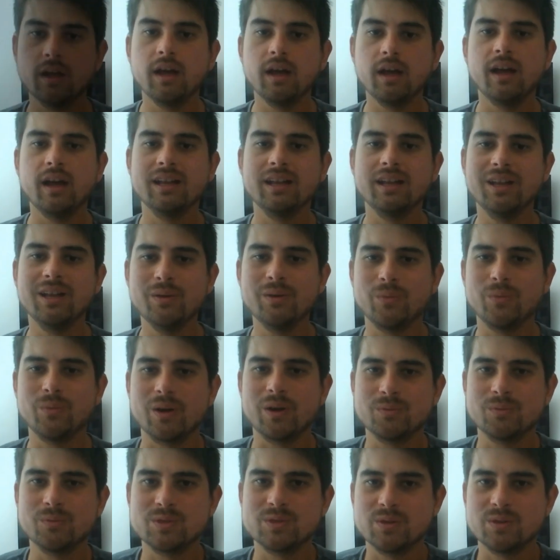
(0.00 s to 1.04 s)
Hello and
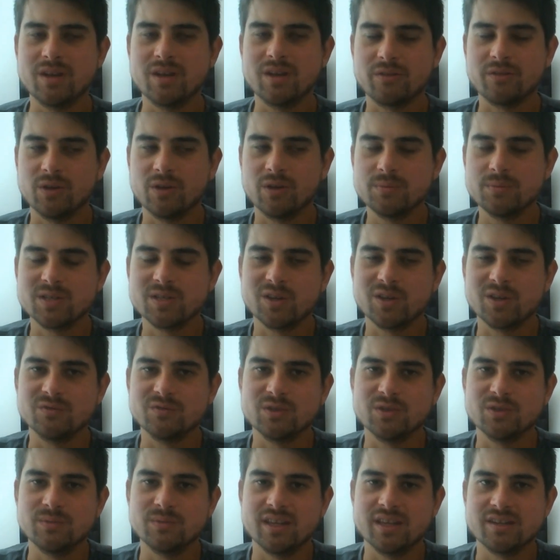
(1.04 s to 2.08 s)
welcome to another episode of
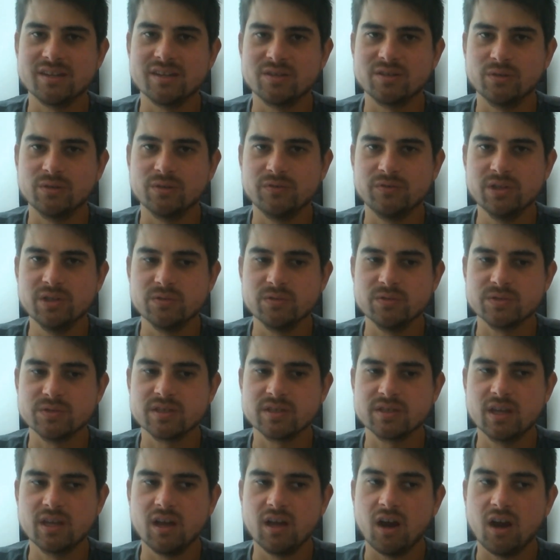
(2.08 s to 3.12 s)
Jim the Editor Reviews.
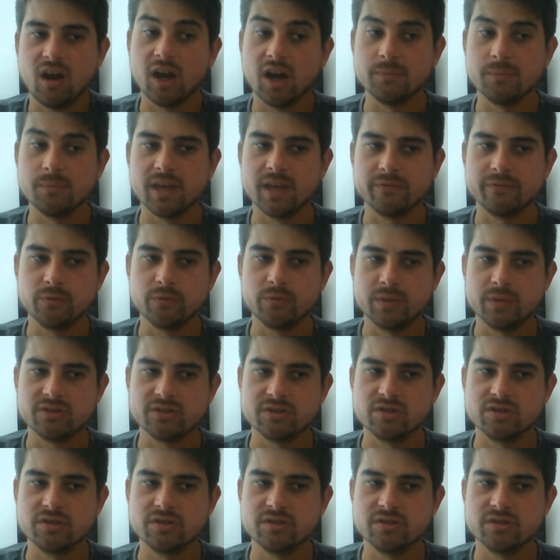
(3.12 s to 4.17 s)
I am the
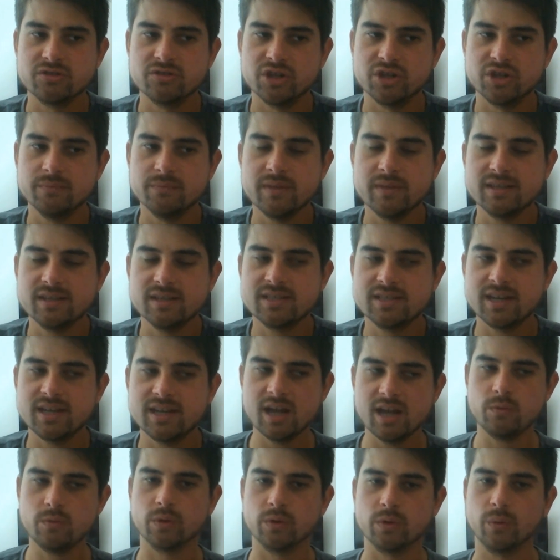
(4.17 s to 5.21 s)
aforementioned Jim, and today
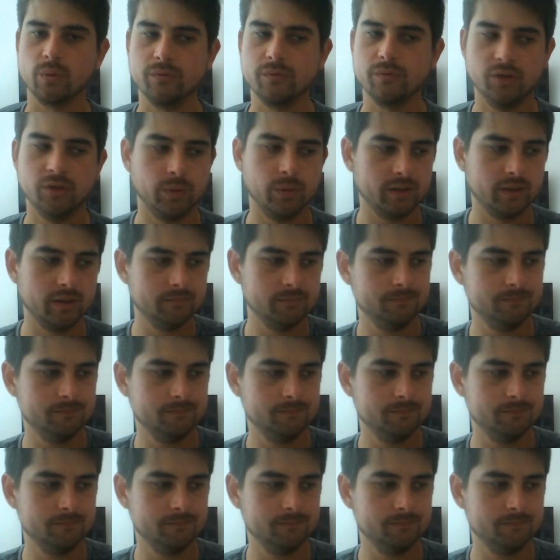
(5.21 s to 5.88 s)
we're reviewing